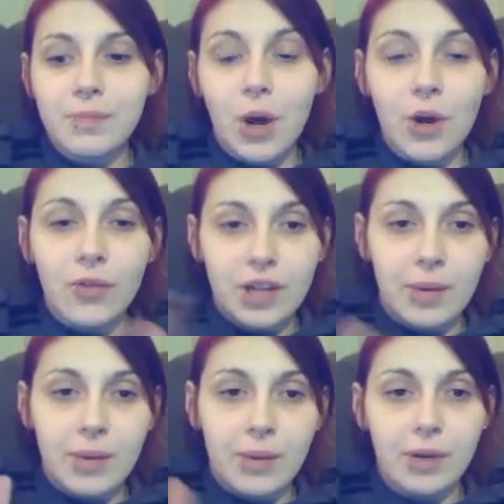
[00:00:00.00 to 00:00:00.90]
hopefully I'll
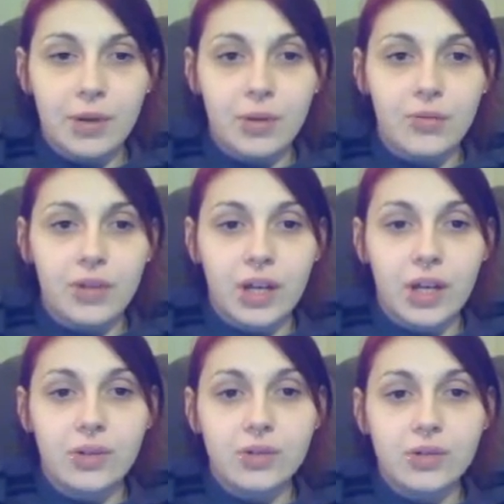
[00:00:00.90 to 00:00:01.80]
be able to do
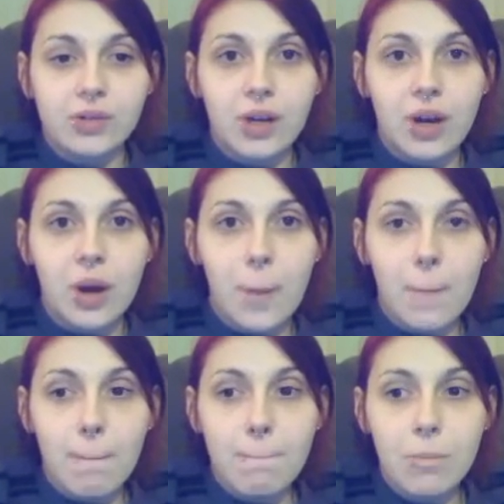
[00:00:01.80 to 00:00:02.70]
videos
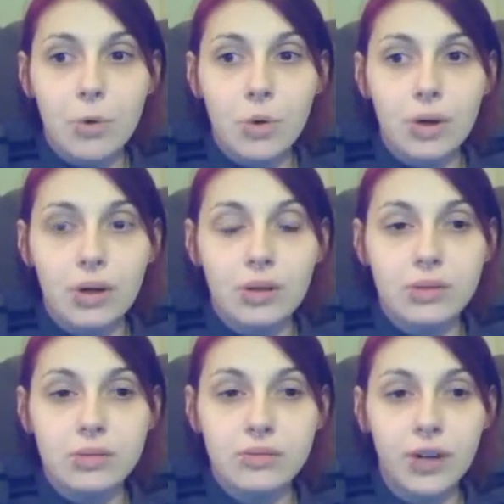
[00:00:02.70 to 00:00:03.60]
more
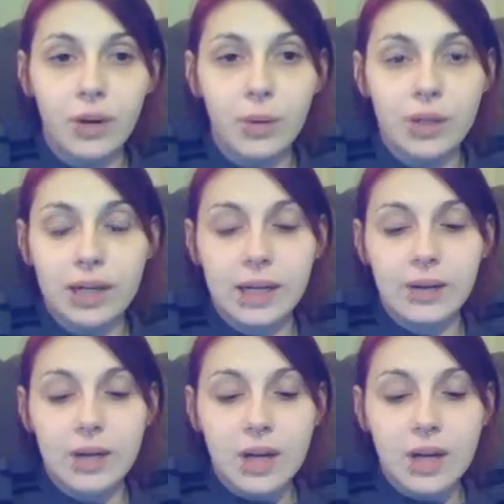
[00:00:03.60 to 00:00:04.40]
frequently now.